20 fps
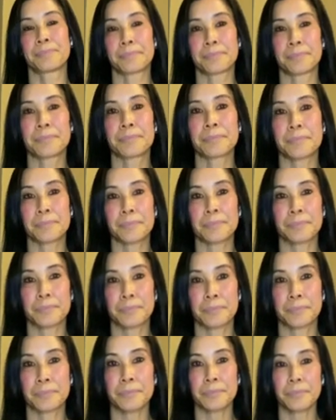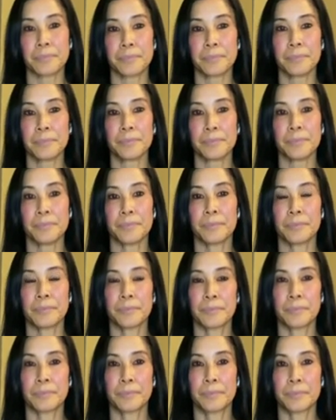
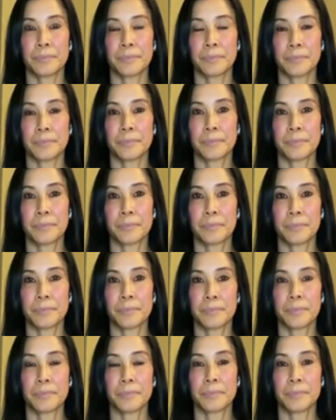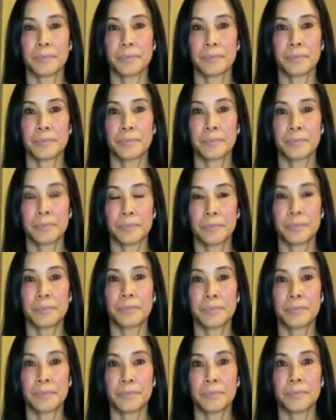
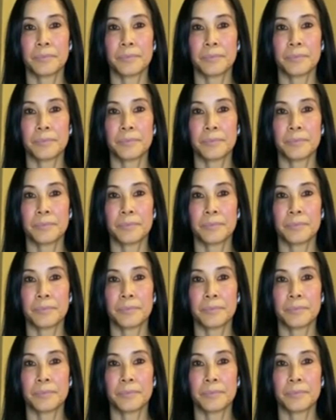This person isn't speaking.